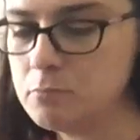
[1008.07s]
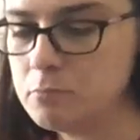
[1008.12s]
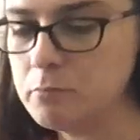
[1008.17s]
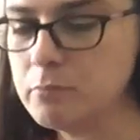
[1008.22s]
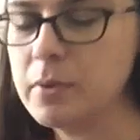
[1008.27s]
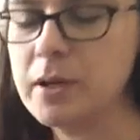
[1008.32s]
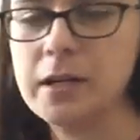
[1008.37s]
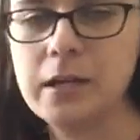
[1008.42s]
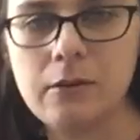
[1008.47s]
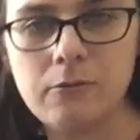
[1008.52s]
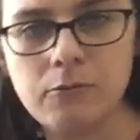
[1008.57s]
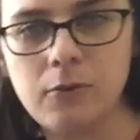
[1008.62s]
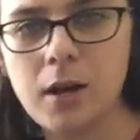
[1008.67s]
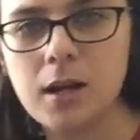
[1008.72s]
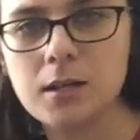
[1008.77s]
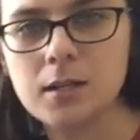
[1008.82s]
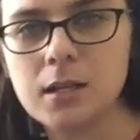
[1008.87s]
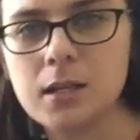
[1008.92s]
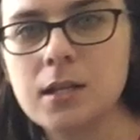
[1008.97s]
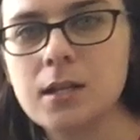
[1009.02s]
bunny
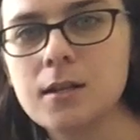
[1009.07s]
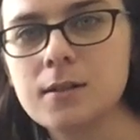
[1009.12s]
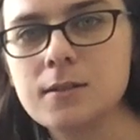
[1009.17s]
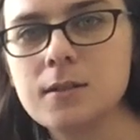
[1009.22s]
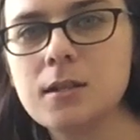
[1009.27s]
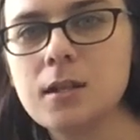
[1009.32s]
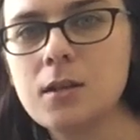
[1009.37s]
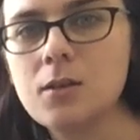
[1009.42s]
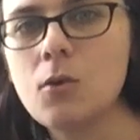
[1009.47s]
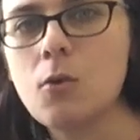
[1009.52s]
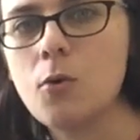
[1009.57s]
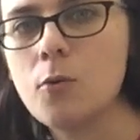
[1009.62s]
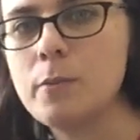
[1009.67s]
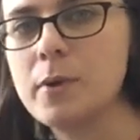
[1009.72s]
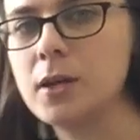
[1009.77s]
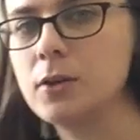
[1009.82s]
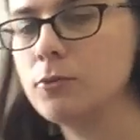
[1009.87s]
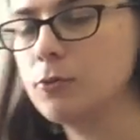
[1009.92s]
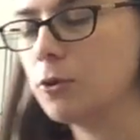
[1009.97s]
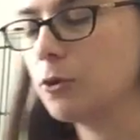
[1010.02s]
friend. He doesn't need a whole
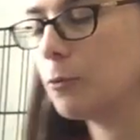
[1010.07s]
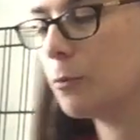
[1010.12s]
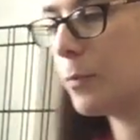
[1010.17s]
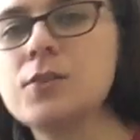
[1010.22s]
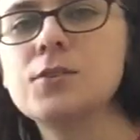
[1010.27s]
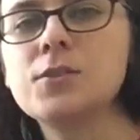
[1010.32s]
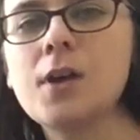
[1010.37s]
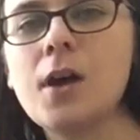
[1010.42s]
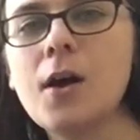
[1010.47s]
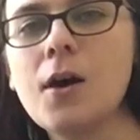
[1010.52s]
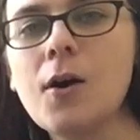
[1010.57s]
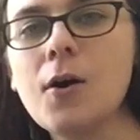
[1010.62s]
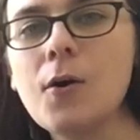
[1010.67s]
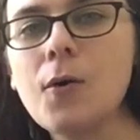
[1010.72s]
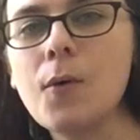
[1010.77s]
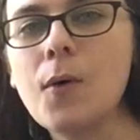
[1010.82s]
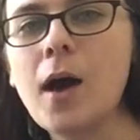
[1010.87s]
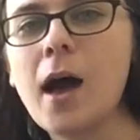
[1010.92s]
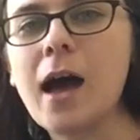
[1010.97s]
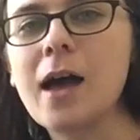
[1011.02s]
big group.
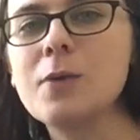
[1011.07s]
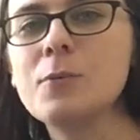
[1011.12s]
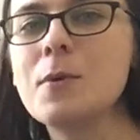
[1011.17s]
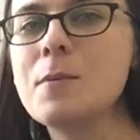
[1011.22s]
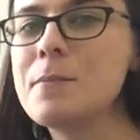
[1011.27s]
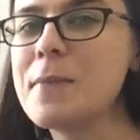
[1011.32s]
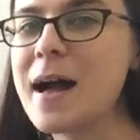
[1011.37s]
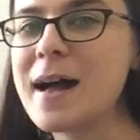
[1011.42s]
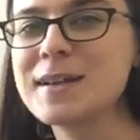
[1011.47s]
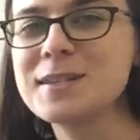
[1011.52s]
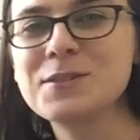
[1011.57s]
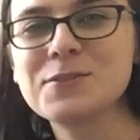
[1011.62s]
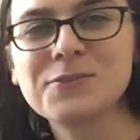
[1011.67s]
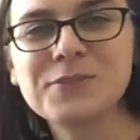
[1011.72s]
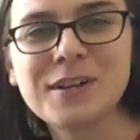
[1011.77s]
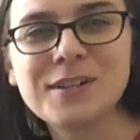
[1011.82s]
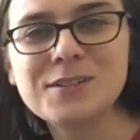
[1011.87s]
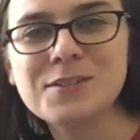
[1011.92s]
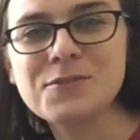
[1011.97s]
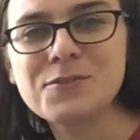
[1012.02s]
So I went back to
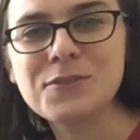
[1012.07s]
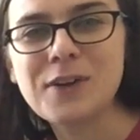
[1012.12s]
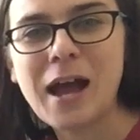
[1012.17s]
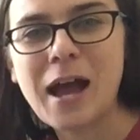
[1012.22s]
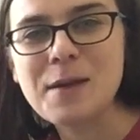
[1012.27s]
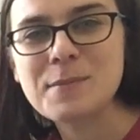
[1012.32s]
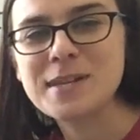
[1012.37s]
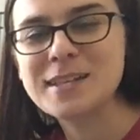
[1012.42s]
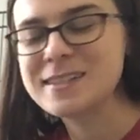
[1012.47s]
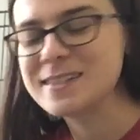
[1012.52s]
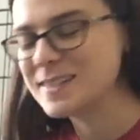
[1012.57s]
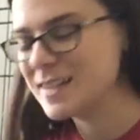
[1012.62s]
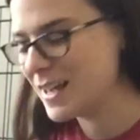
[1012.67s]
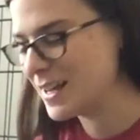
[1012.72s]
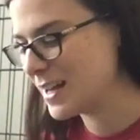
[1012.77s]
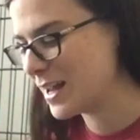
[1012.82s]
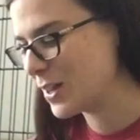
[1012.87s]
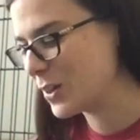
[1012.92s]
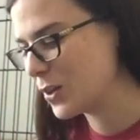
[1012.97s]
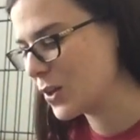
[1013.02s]
Friends of Rabbits
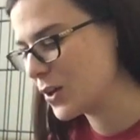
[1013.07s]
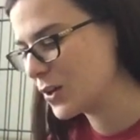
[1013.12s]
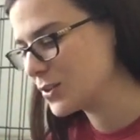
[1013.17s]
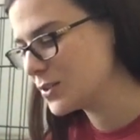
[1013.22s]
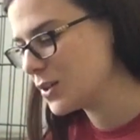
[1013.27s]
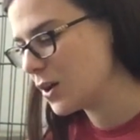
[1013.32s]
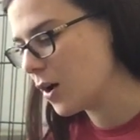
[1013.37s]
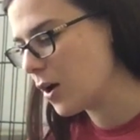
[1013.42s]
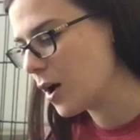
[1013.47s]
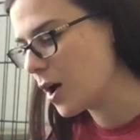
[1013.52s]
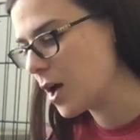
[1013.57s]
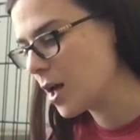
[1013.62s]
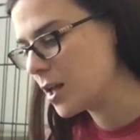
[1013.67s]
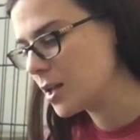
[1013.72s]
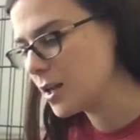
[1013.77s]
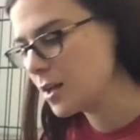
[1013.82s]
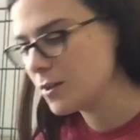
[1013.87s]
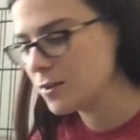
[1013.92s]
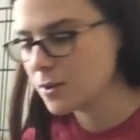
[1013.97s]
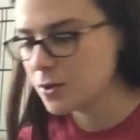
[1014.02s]
and I looked
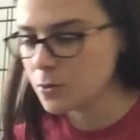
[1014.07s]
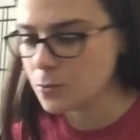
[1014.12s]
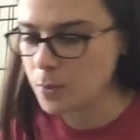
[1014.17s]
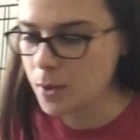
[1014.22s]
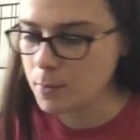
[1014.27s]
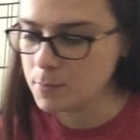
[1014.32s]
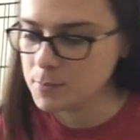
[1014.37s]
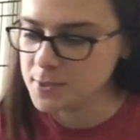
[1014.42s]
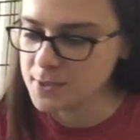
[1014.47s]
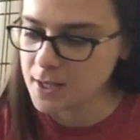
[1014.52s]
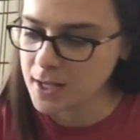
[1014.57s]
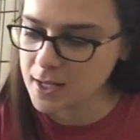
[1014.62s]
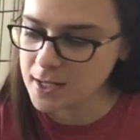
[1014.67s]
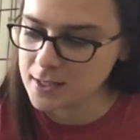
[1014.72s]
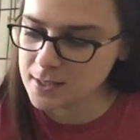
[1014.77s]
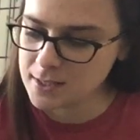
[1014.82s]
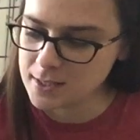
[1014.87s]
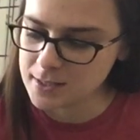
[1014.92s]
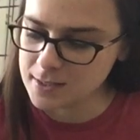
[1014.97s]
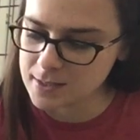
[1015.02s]
on their
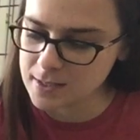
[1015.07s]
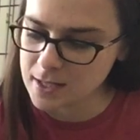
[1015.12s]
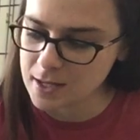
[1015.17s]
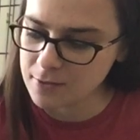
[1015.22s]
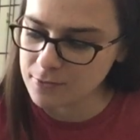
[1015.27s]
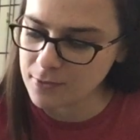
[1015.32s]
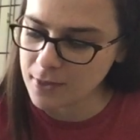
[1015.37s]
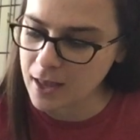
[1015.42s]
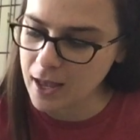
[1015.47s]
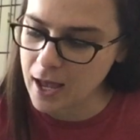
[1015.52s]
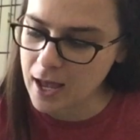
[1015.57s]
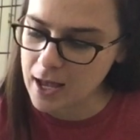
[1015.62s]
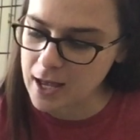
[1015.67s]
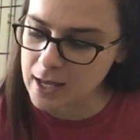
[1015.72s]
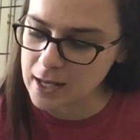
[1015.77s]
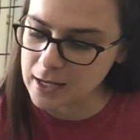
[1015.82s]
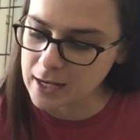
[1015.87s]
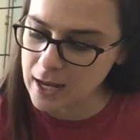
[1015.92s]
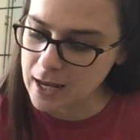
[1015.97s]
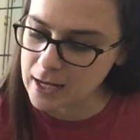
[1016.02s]
website to see if they
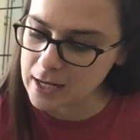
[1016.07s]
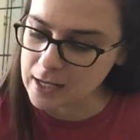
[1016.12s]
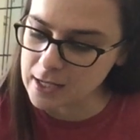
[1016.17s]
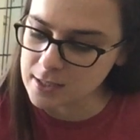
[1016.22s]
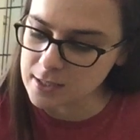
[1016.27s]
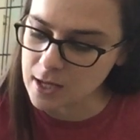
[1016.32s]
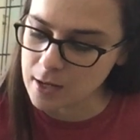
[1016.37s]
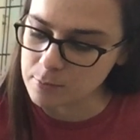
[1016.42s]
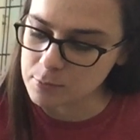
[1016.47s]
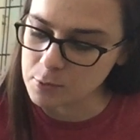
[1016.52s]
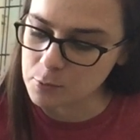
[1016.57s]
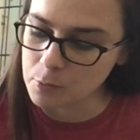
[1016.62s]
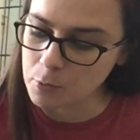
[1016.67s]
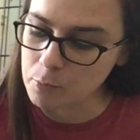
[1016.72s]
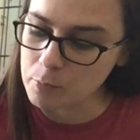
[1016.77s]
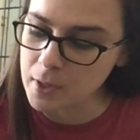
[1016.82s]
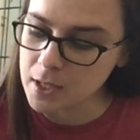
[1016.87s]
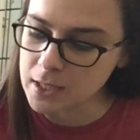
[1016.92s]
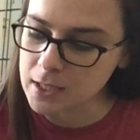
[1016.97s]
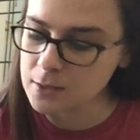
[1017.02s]
had any
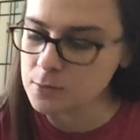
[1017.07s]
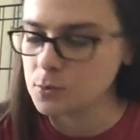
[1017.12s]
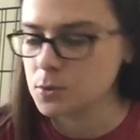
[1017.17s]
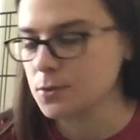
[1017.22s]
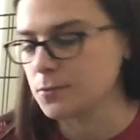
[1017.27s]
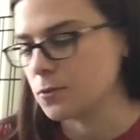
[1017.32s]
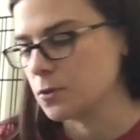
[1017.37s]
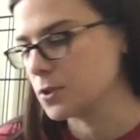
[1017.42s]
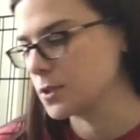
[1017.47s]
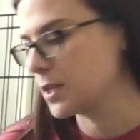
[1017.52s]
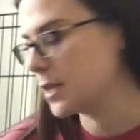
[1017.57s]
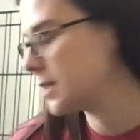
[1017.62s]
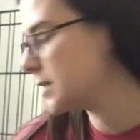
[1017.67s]
adoptable bunnies, which of course they